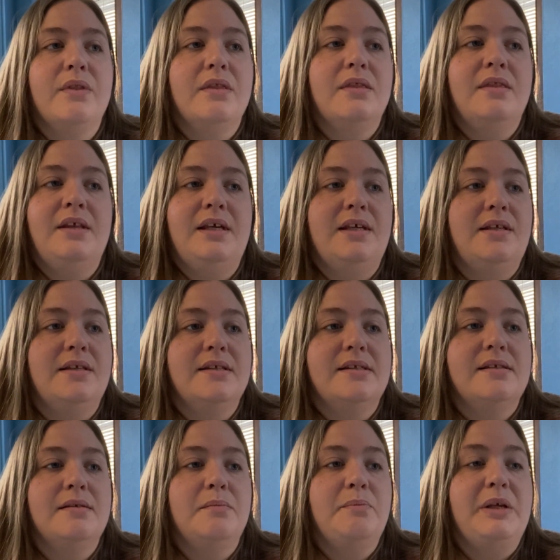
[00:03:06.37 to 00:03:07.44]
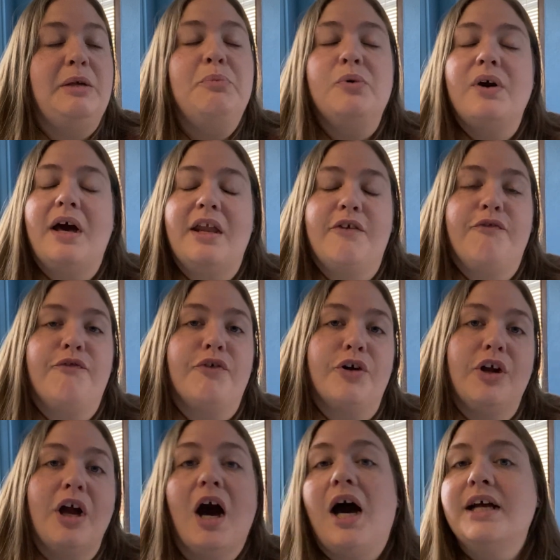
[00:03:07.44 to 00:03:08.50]
these people kind of
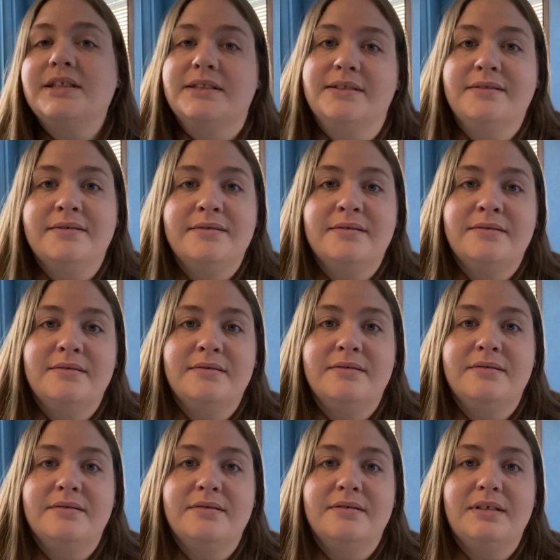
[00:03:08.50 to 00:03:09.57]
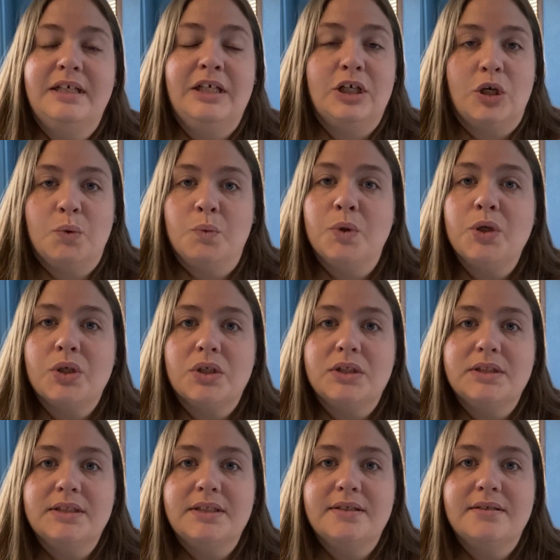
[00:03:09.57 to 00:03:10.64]
forgotten in our
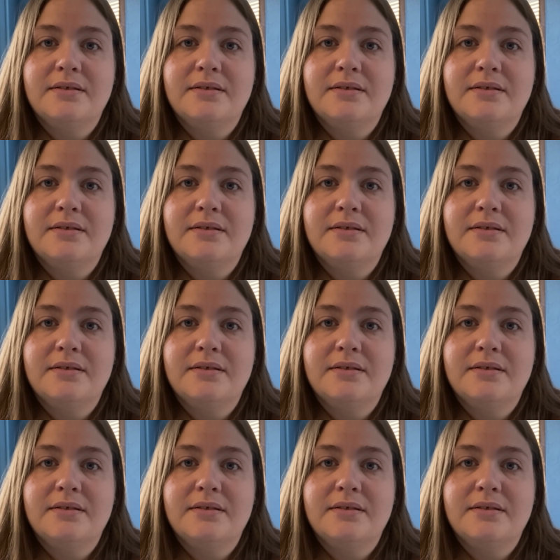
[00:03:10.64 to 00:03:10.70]
world.